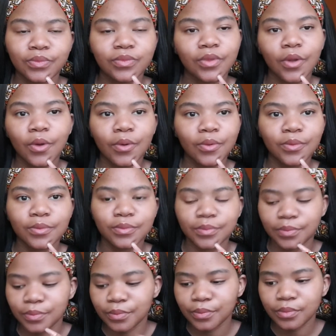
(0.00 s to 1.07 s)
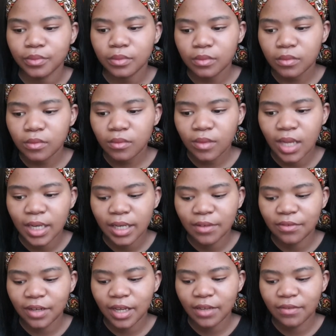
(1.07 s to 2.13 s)
no.
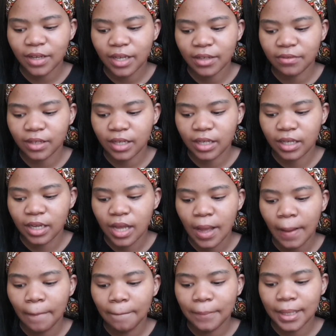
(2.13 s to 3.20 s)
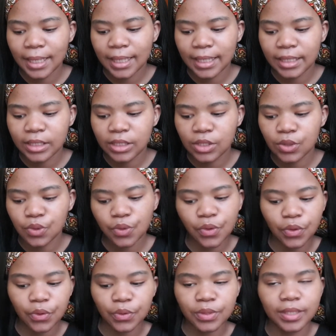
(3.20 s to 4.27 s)
Never have I ever played
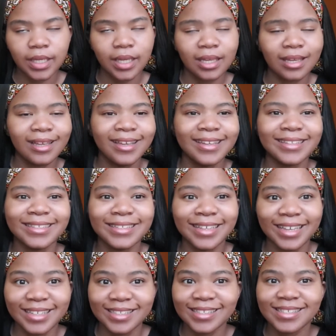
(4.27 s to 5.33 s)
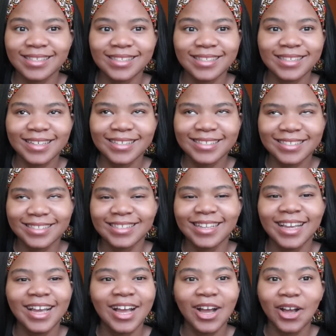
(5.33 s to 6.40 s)
truth or dare, yes
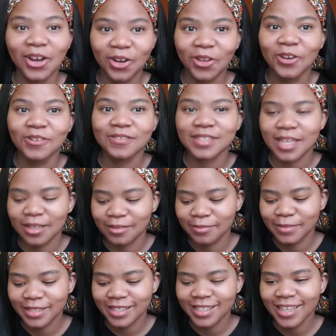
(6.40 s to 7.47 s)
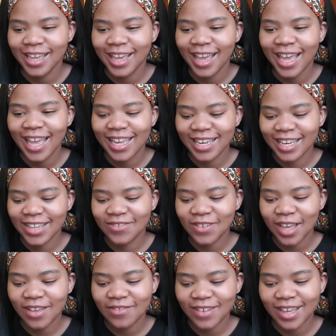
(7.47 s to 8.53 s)
a lot of times. Never
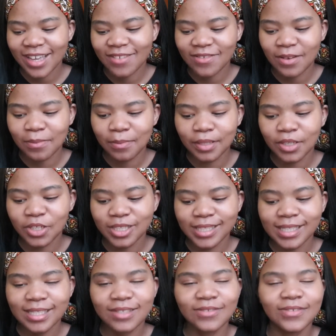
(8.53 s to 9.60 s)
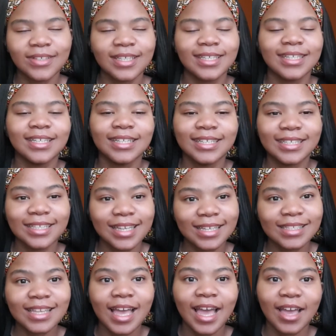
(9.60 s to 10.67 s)
have I ever been on TV. Yes,
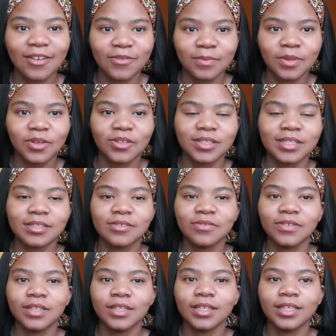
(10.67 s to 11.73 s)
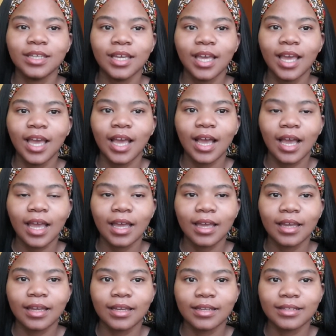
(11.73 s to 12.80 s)
I have been on TV,
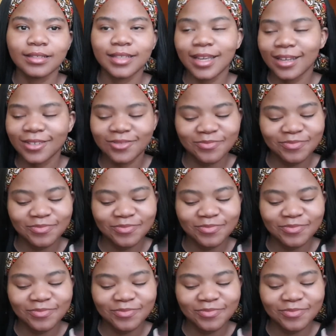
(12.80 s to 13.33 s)
and yeah,